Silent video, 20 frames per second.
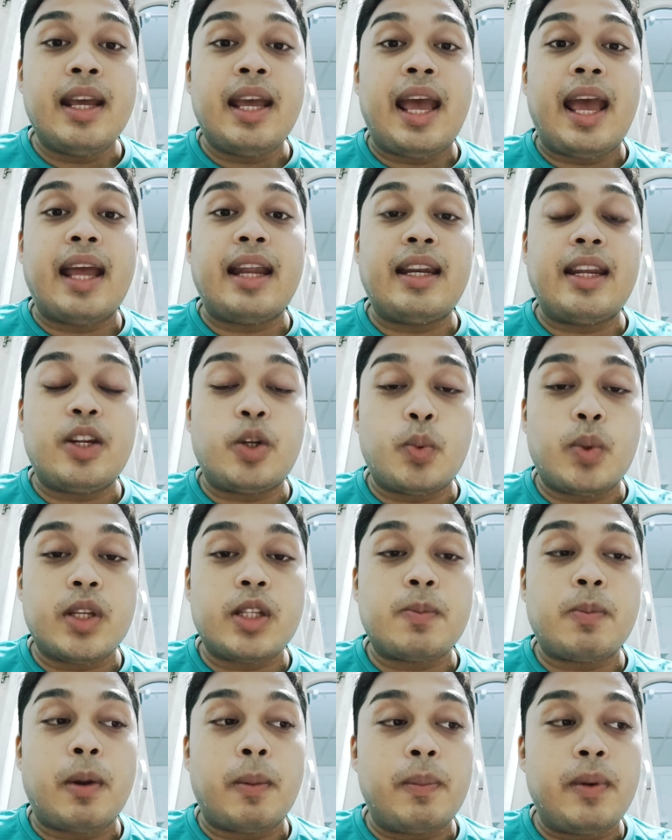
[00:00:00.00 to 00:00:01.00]
and it was
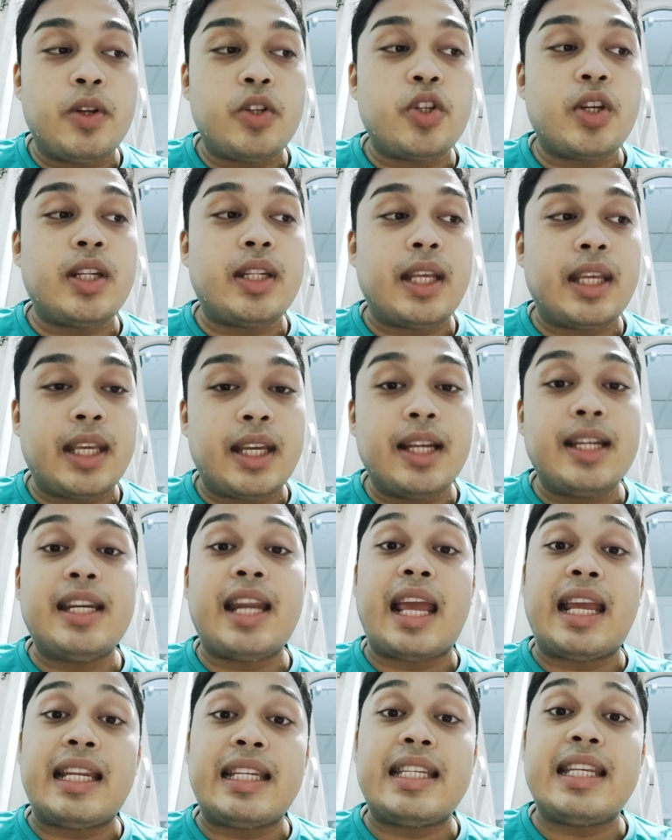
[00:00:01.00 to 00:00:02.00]
published in the year
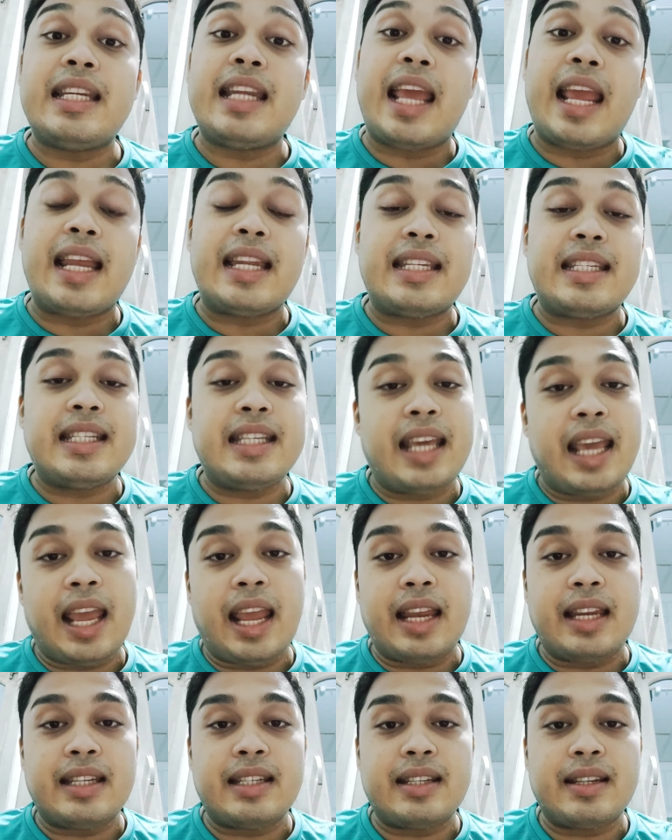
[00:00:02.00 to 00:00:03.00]

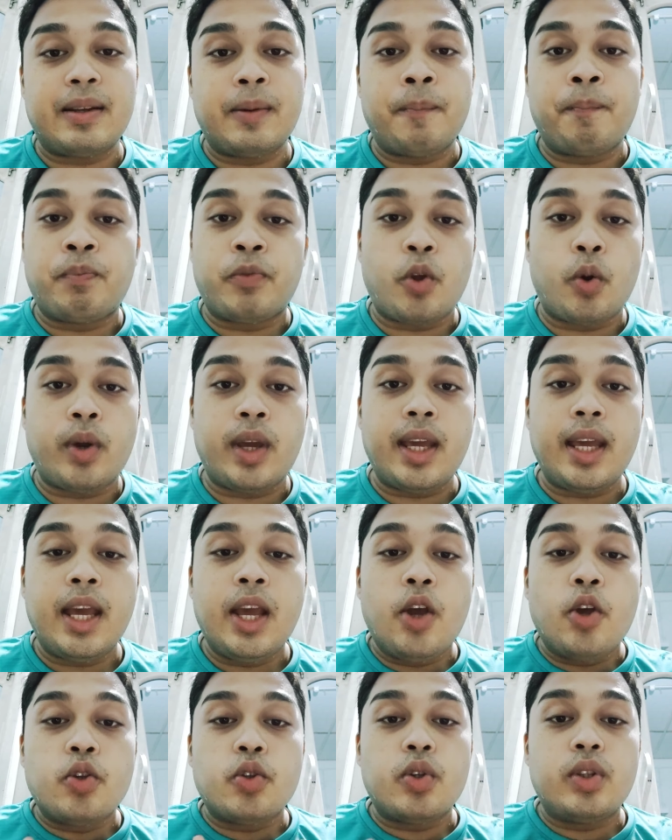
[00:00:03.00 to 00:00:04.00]
1988. Okay,
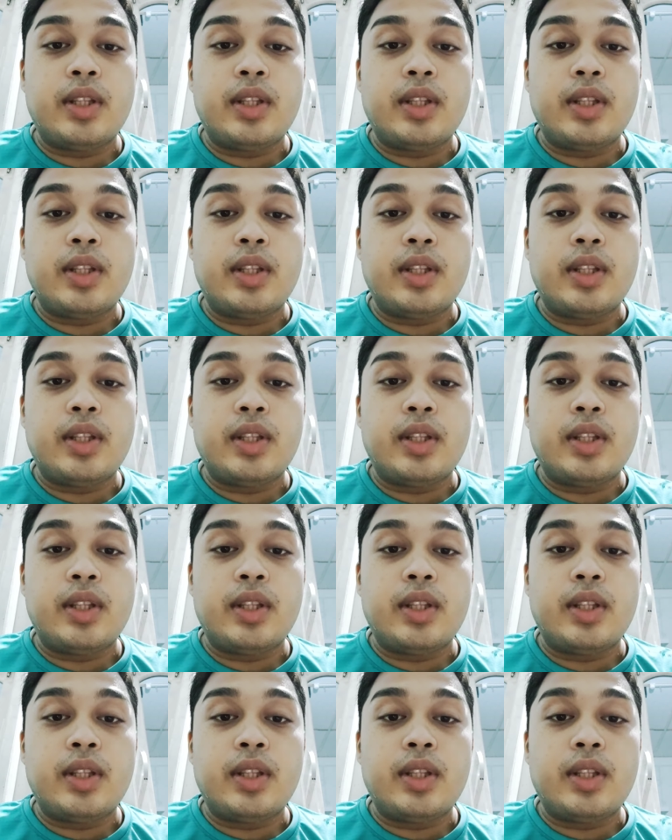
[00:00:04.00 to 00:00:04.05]
so